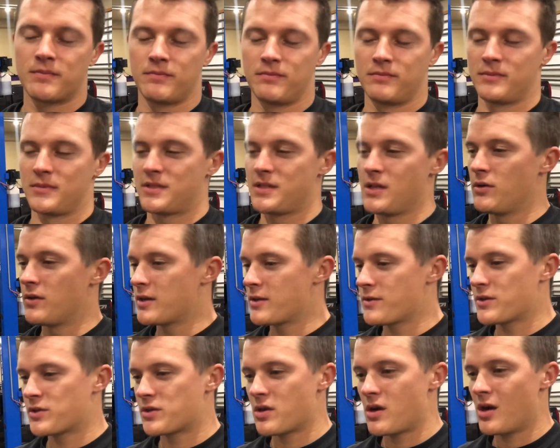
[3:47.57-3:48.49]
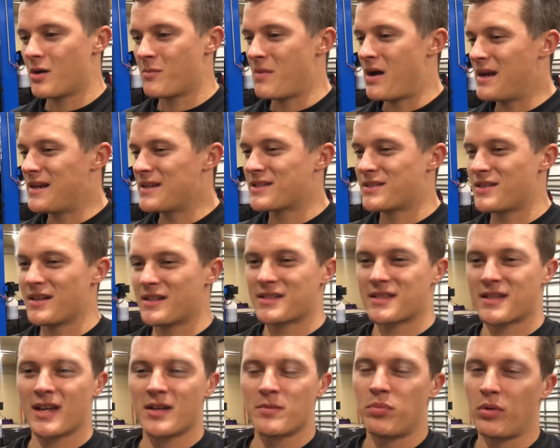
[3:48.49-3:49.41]
still under the truck, minus like
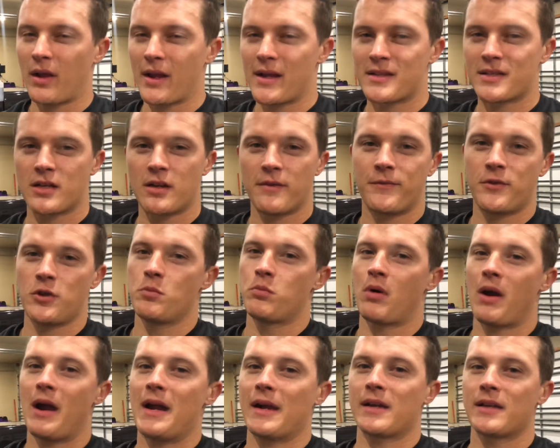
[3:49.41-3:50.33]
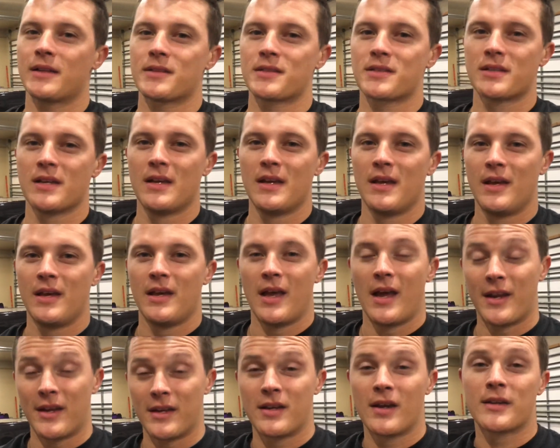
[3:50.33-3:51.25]
skid plates and a few brackets,
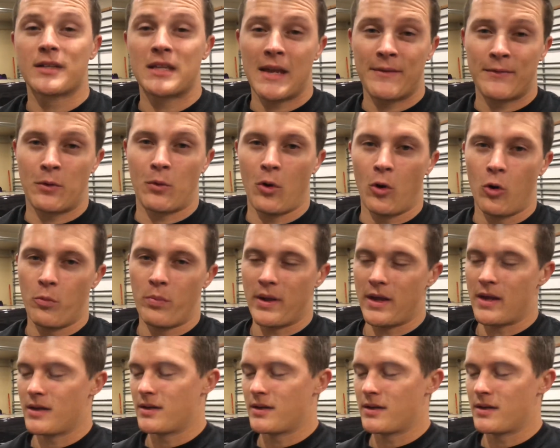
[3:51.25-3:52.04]
and it does have a roll pan.